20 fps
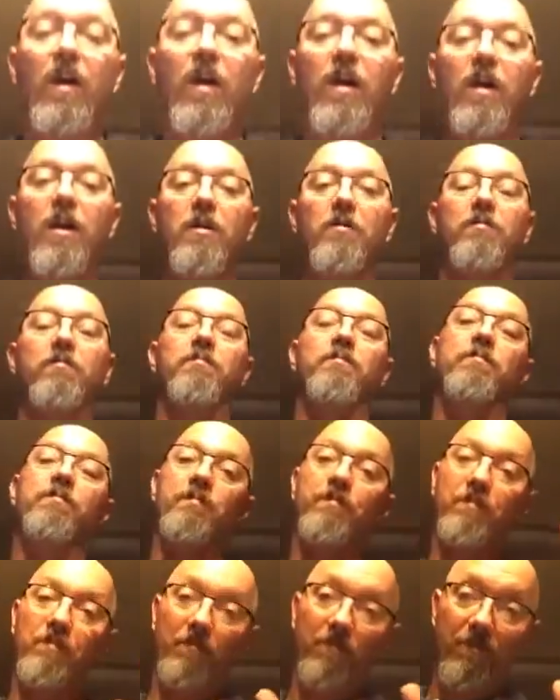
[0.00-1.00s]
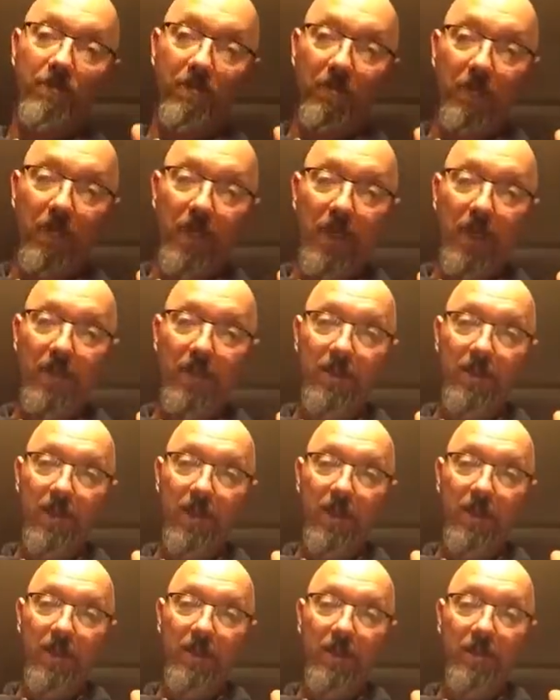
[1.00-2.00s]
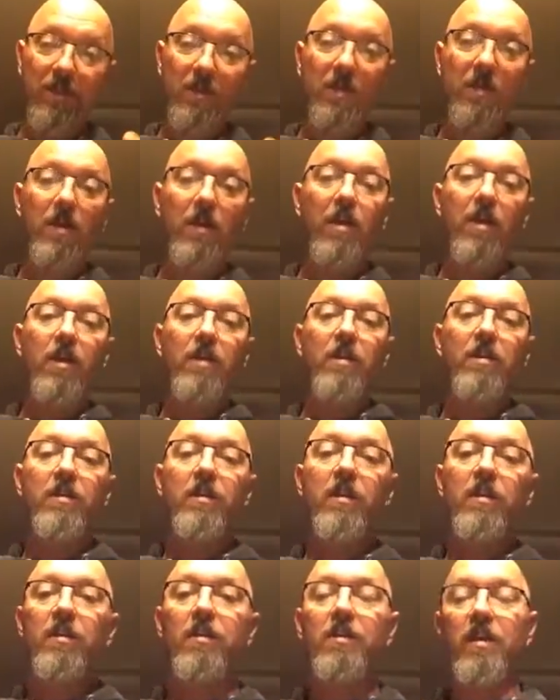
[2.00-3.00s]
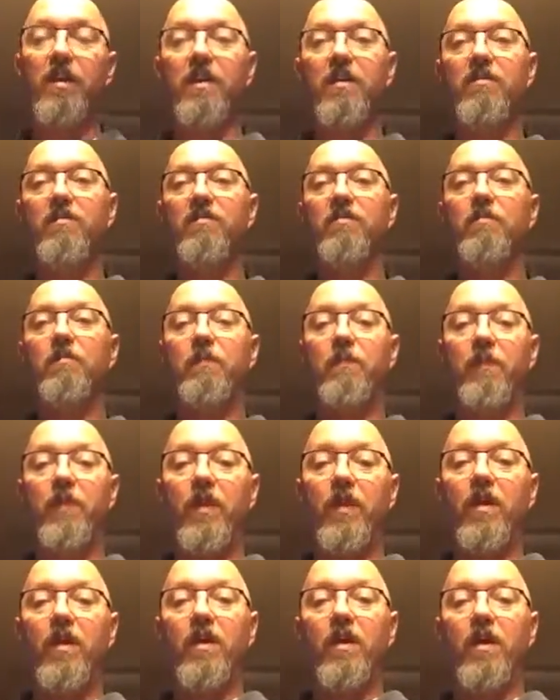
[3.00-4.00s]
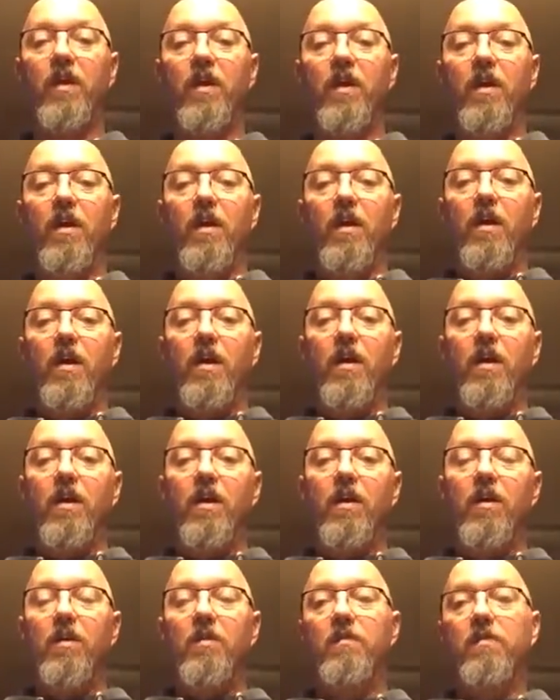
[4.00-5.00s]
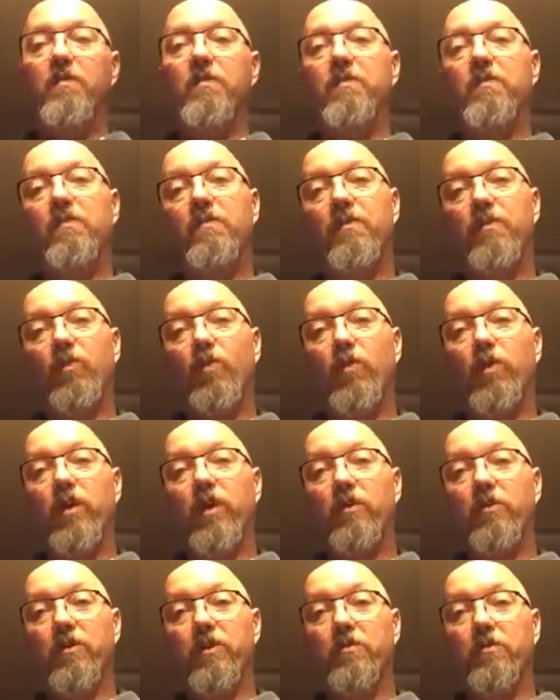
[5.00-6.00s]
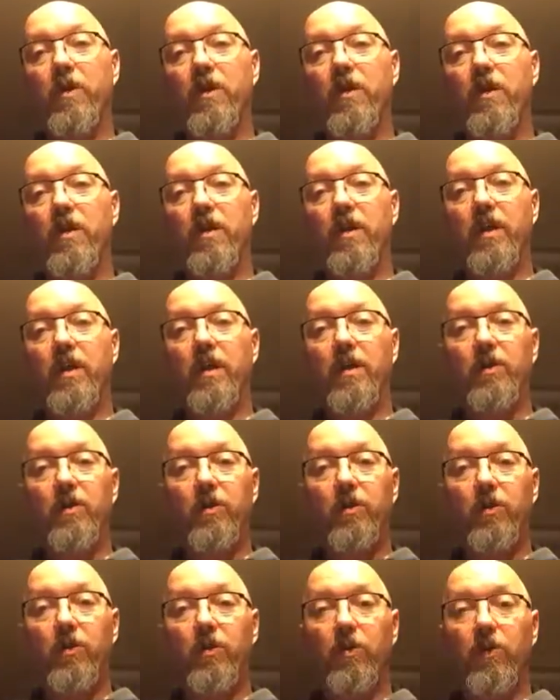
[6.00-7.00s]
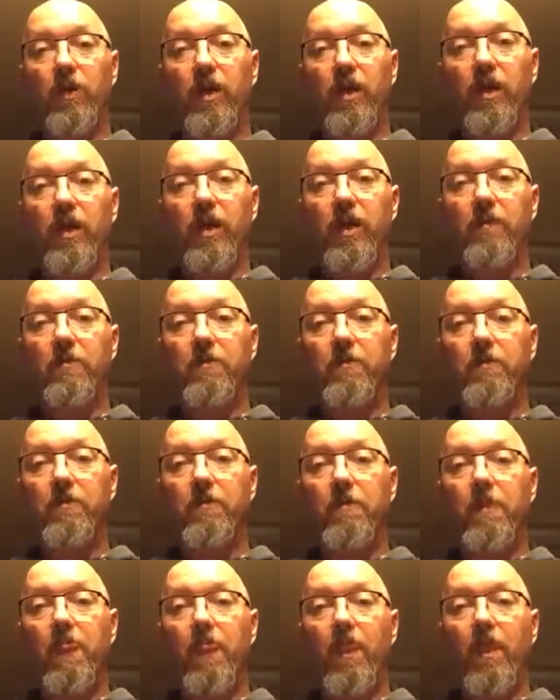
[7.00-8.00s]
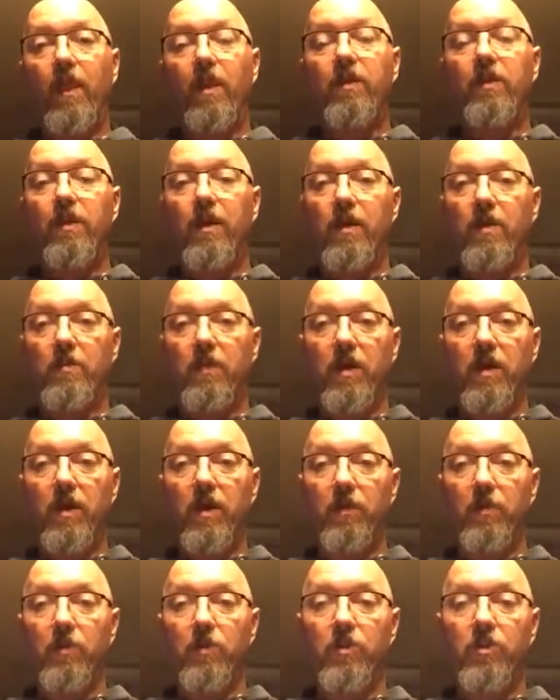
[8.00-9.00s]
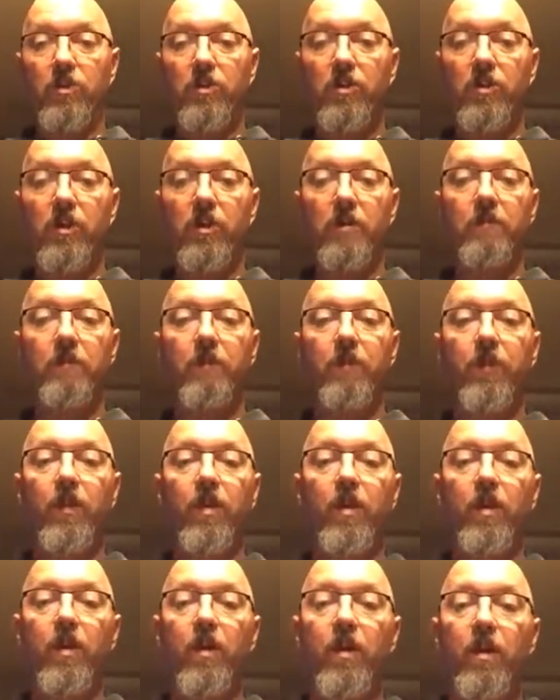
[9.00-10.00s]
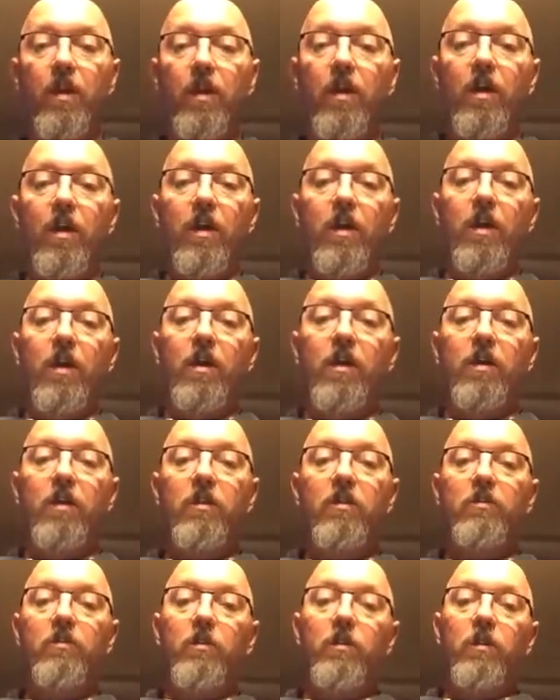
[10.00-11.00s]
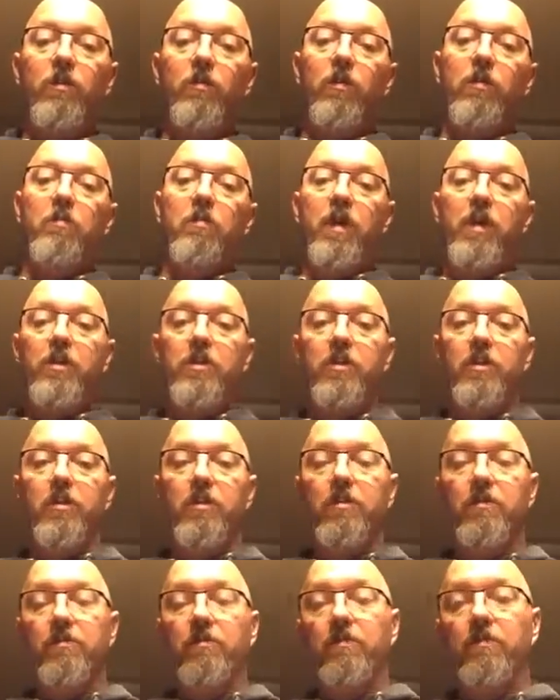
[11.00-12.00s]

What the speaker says: Uh, BSI, seen safe. We're going to respond today to a diabetic emergency. There's only one patient.